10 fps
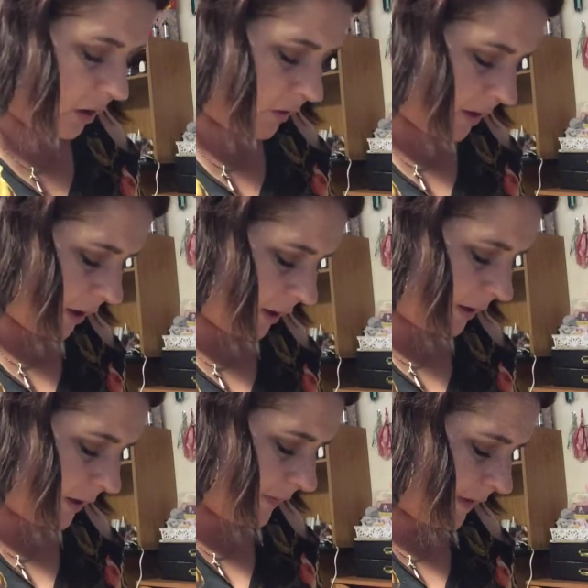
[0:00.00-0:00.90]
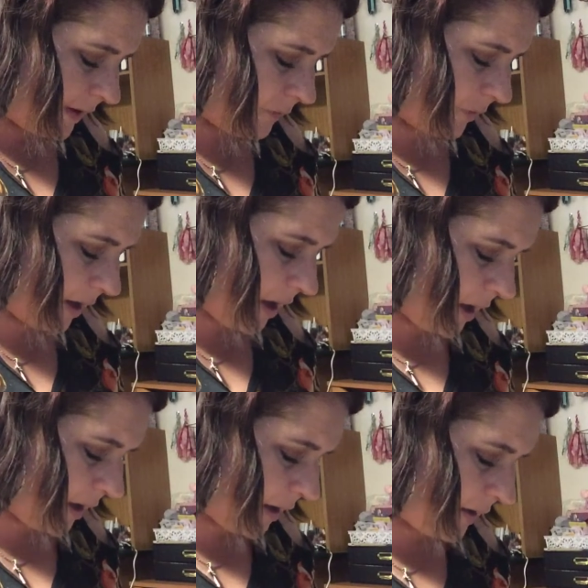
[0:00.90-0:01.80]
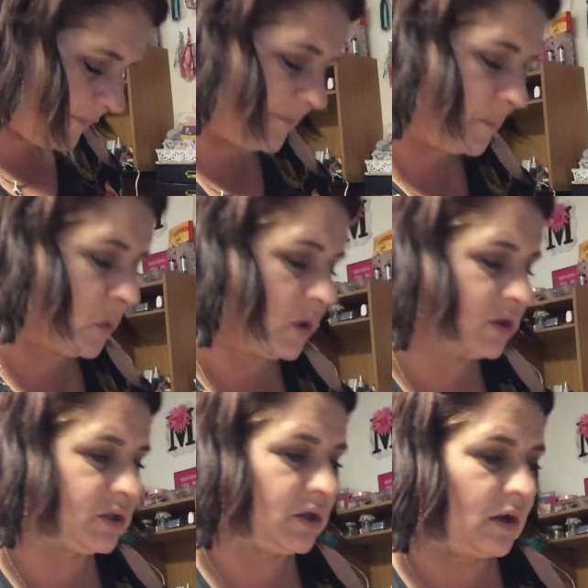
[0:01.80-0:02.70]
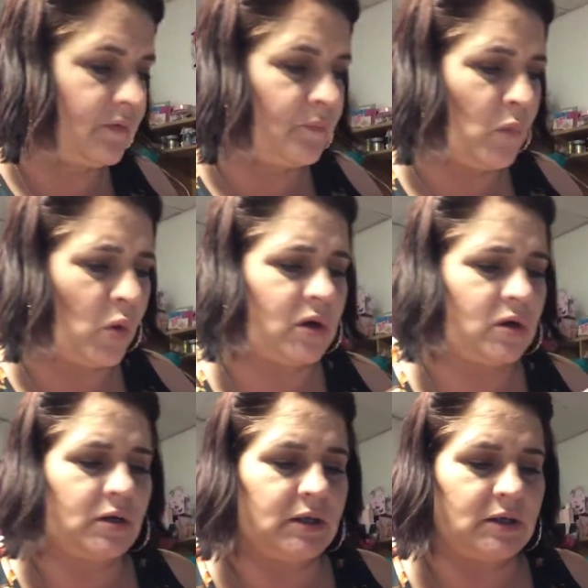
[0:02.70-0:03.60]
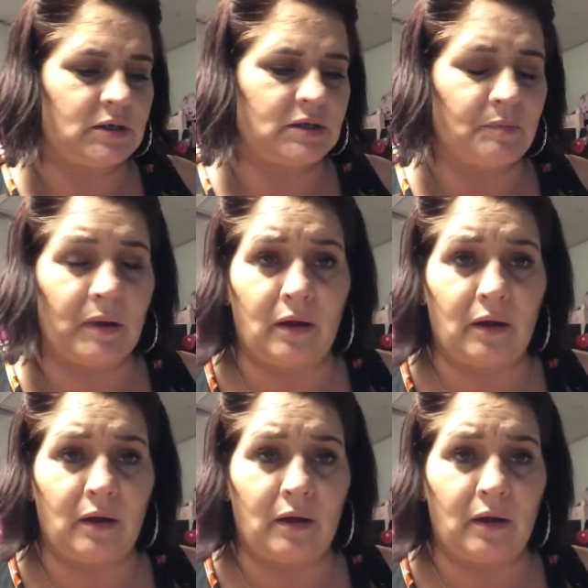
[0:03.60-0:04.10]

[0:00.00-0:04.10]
Okay, and then we have more stuff, more goodies.